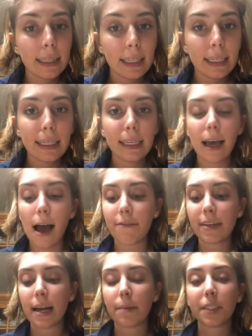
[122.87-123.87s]
the
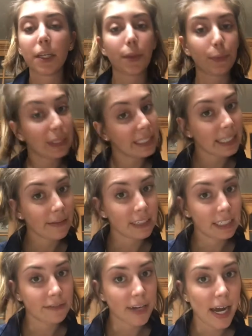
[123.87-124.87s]
oven up to
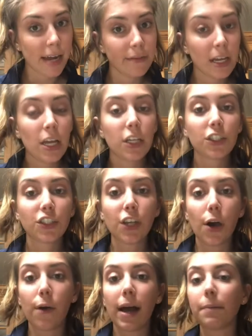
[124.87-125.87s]
375.
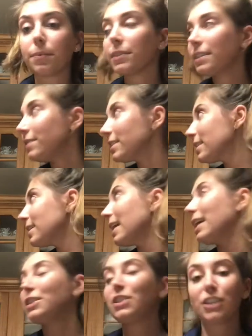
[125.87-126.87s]
So
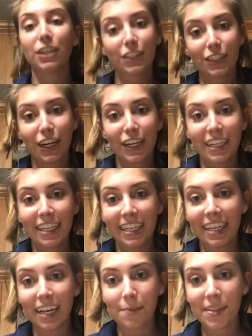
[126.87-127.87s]
I just started
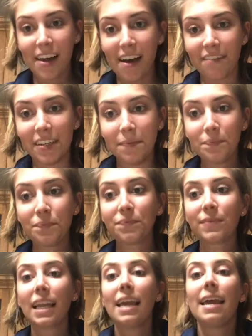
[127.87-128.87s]
heating up the oven,
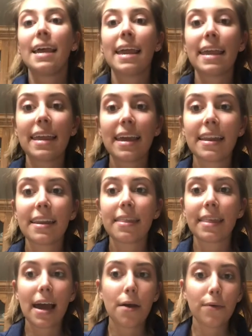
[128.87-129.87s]
and
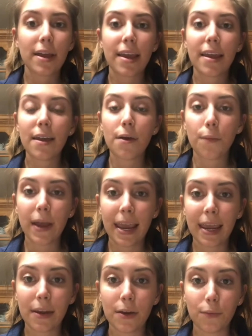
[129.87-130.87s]
that way
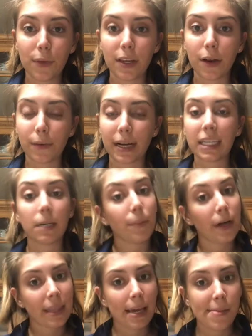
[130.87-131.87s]
when we are ready to
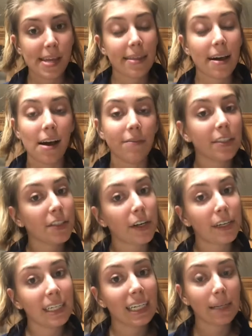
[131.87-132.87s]
put them in, the oven's
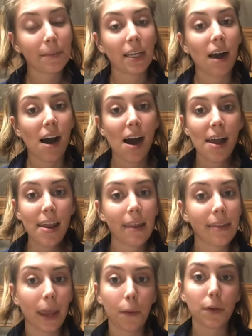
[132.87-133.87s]
already going to be hot and
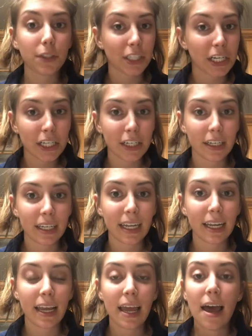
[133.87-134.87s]
they will start
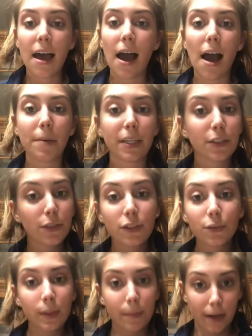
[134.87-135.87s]
cooking as soon as
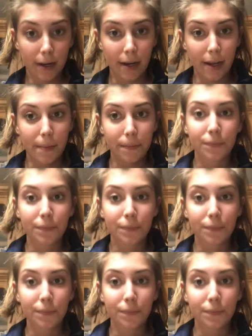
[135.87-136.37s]
we put it in.